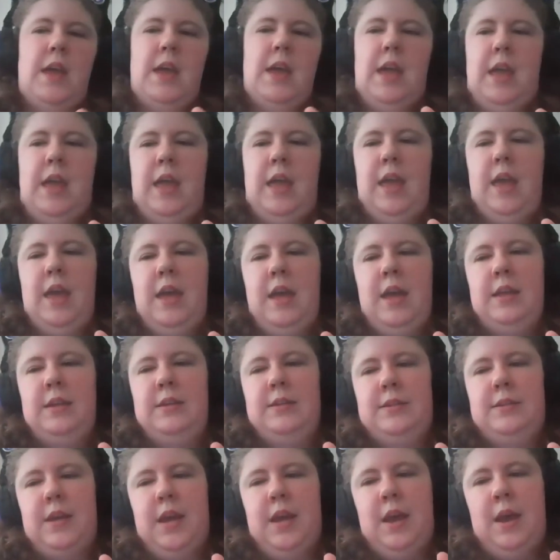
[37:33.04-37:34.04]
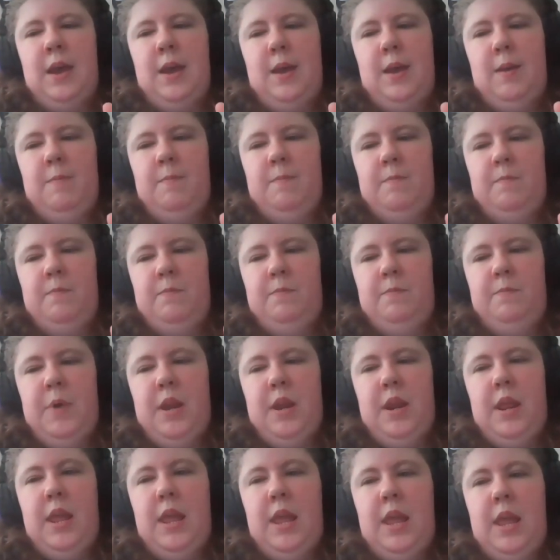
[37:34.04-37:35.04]
And um,
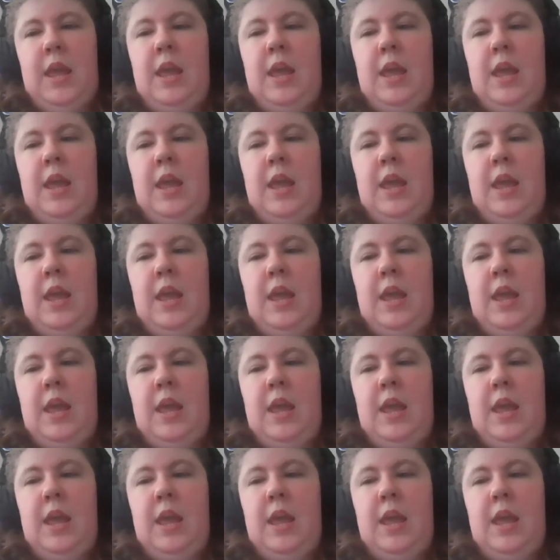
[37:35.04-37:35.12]
but